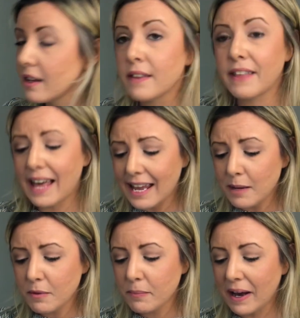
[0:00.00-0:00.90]
the
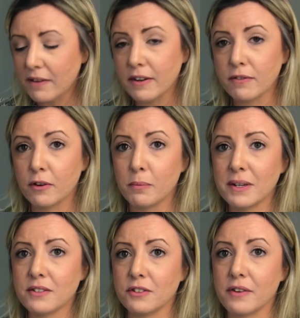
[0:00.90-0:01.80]
aim of pelvic floor
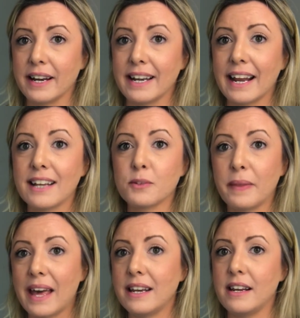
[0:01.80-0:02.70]
muscle training, as with
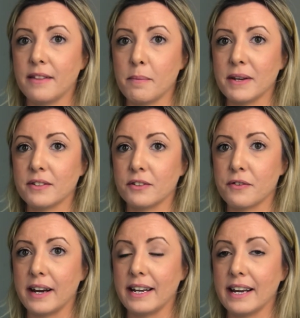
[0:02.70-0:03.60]
any other muscle
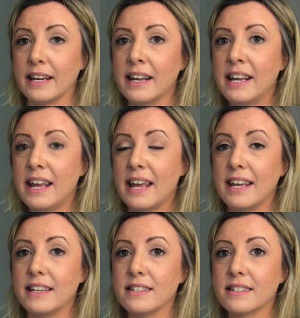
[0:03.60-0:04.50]
training,
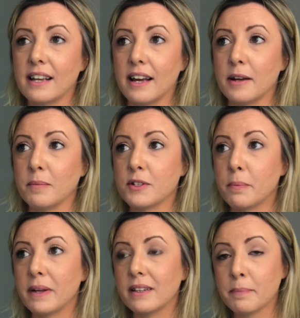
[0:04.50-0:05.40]
is to
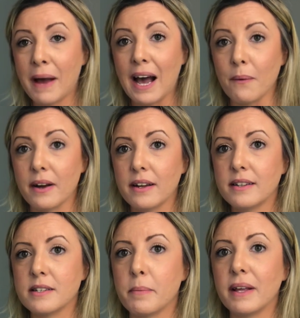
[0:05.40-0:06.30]
build power,
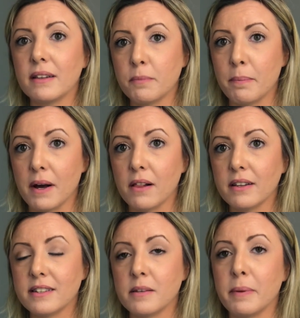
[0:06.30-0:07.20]
to build
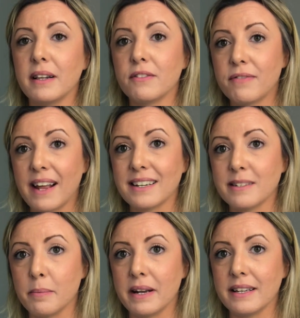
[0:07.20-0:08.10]
bulk, to build
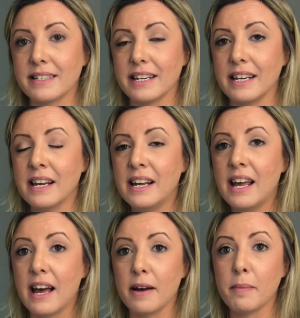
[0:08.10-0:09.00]
flexibility,
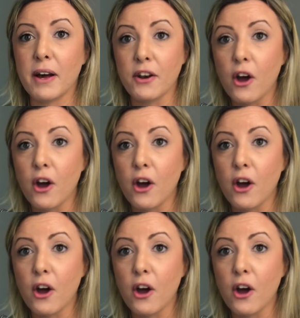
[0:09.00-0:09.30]
and